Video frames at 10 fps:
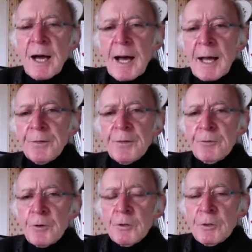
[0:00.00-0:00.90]
and the
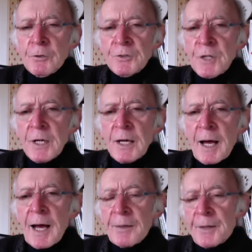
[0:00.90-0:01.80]
full dose,
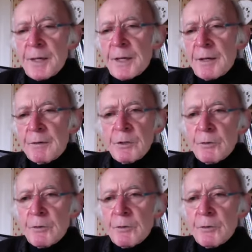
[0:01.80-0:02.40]
and they